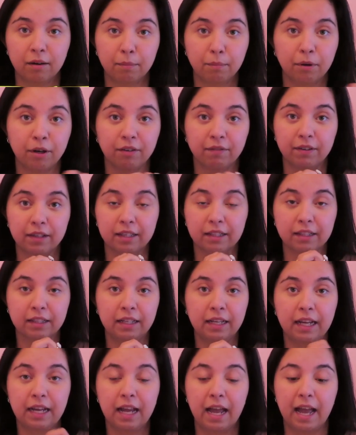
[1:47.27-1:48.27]

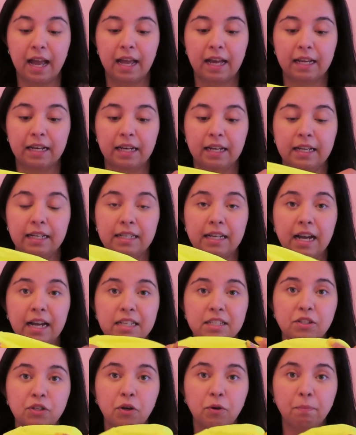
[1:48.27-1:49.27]
perfectly and it
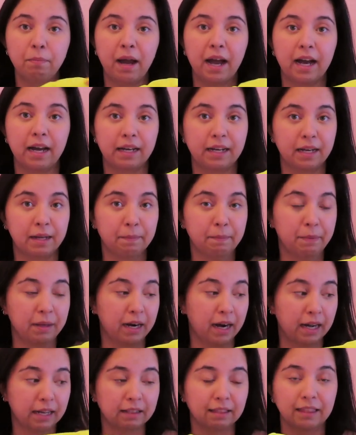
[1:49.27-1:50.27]
has no padding, but
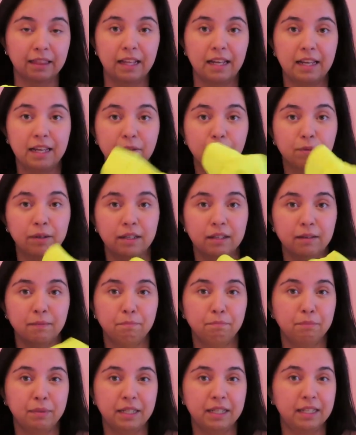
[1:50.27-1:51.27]
I like
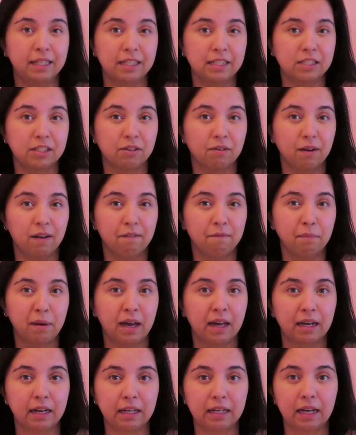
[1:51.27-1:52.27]
when bikinis don't have
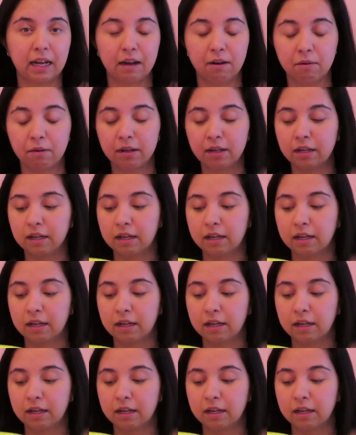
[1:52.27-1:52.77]
padding now.